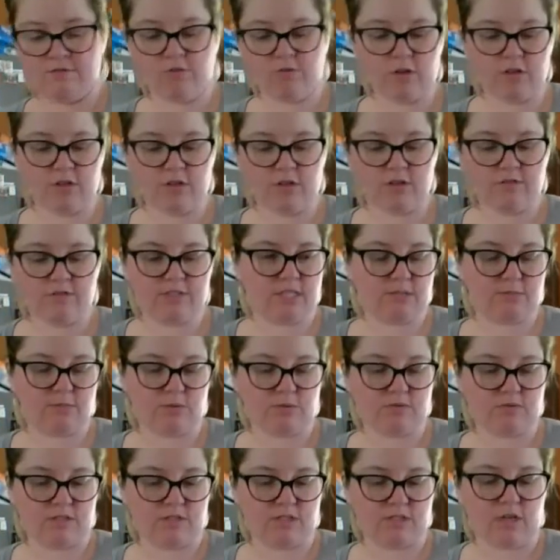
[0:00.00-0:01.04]
1/4
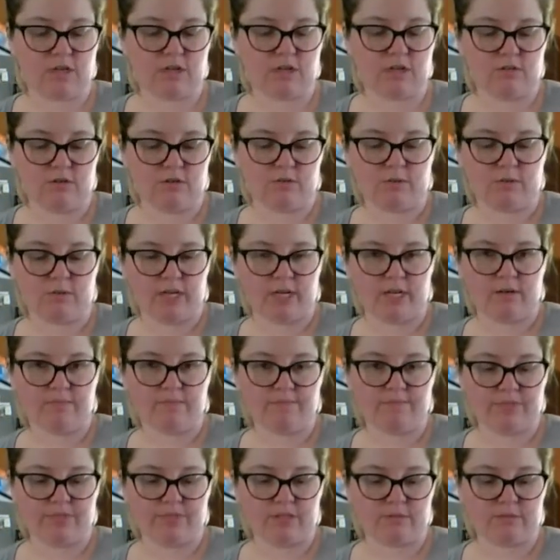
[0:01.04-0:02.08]
teaspoon of salt. Nope, right
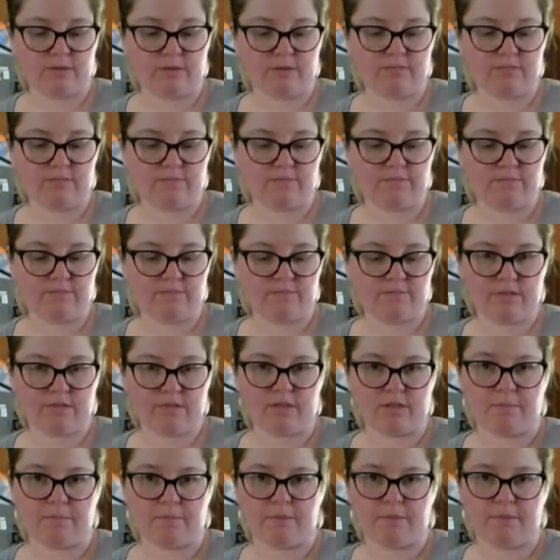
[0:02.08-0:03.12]
here. This one.
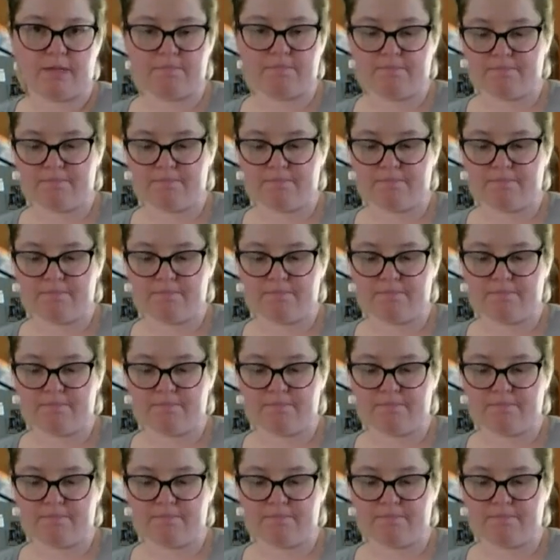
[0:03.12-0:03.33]
Dump it in.